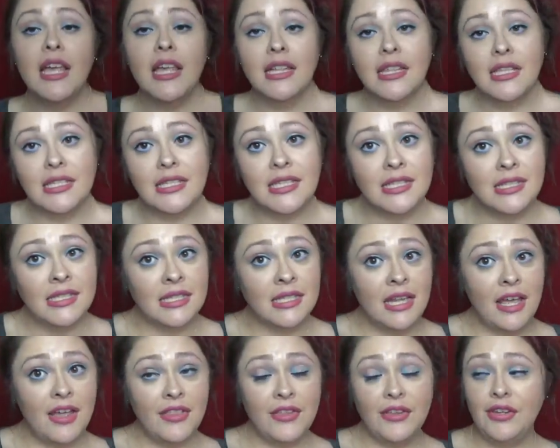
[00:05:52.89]
This is
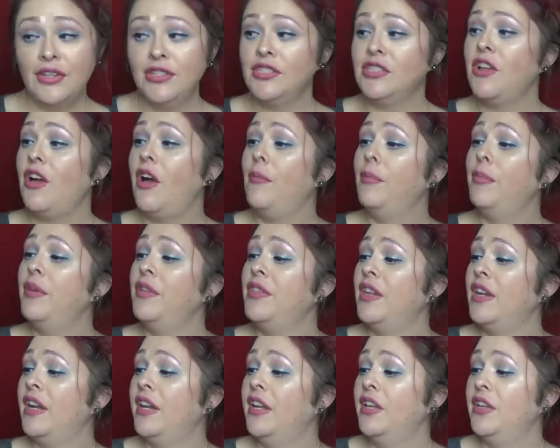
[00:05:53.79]
another topper
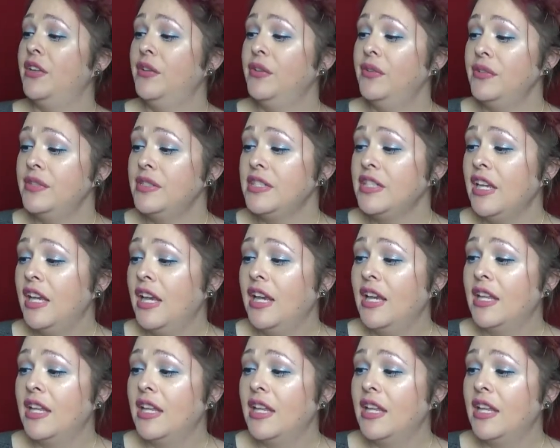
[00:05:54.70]
that I use.